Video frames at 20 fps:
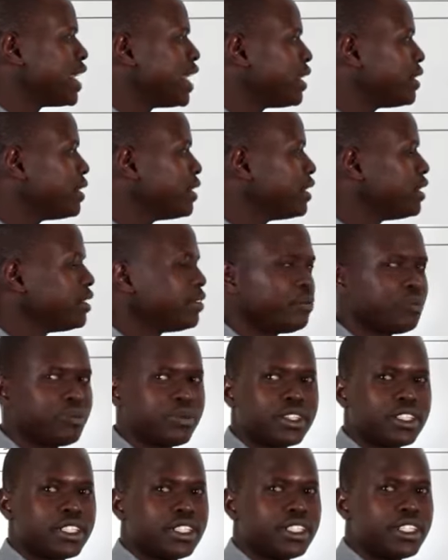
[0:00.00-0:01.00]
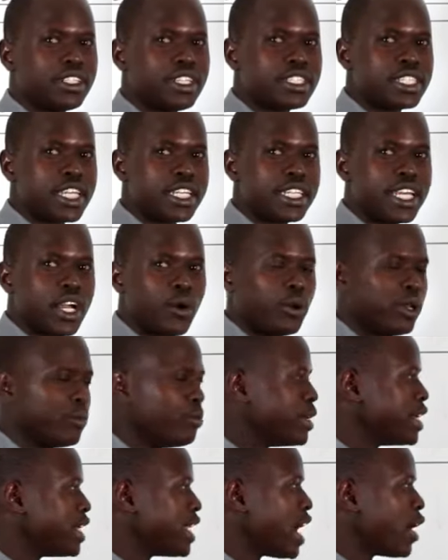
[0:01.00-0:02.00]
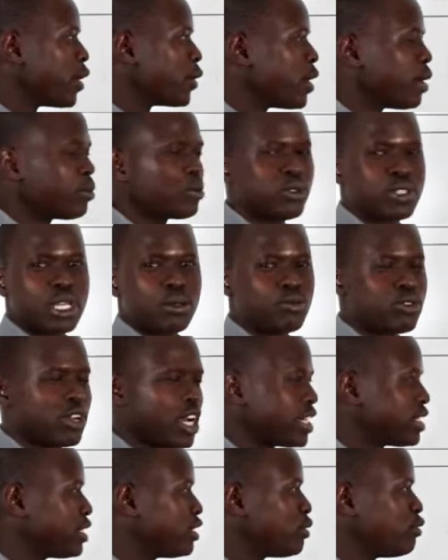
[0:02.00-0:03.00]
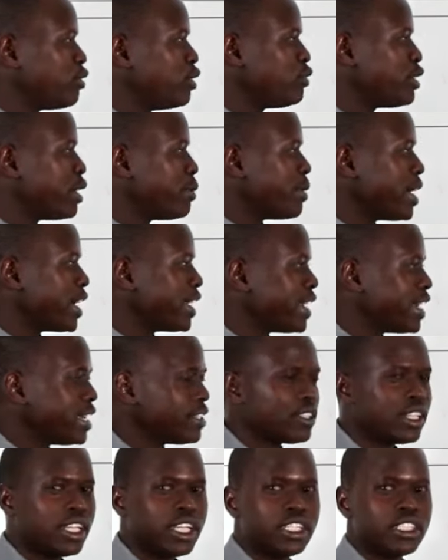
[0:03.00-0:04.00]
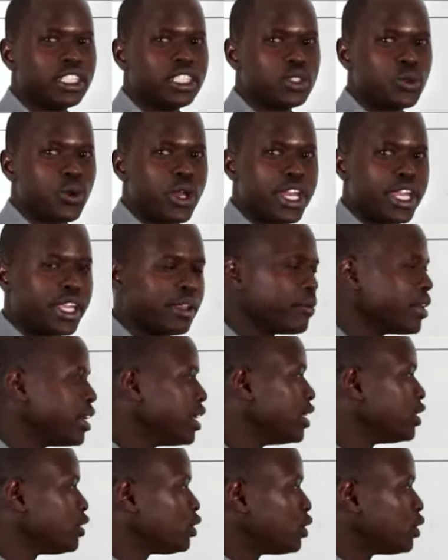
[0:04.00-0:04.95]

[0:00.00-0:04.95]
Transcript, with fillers: here? The distance here will be now, you have to subtract 50 minus 20.